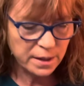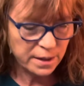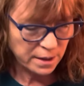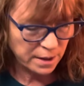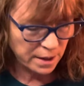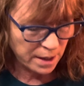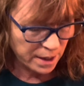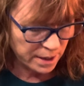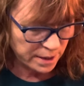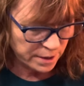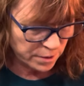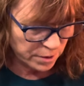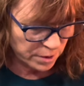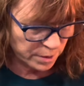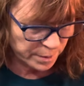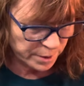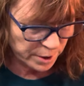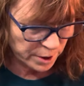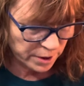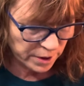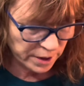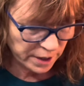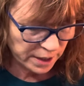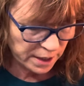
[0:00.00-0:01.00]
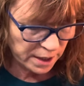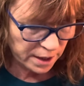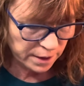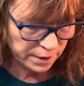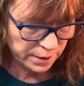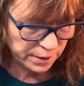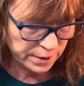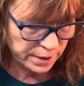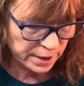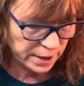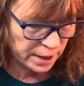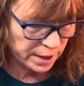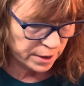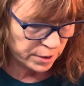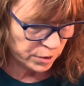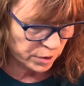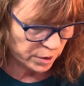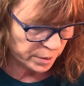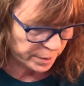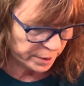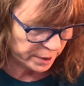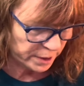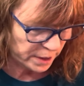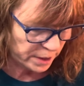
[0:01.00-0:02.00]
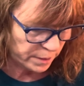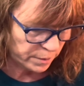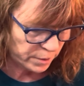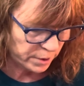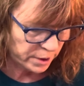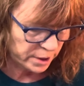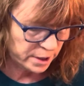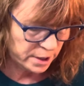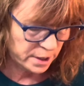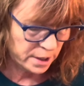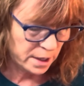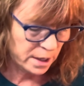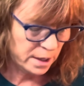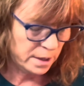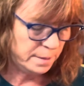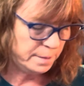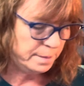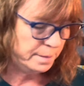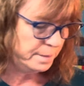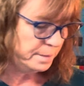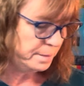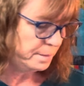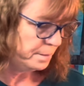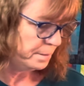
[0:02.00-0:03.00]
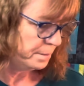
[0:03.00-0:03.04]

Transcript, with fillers: that I normal or a color that I normally would um,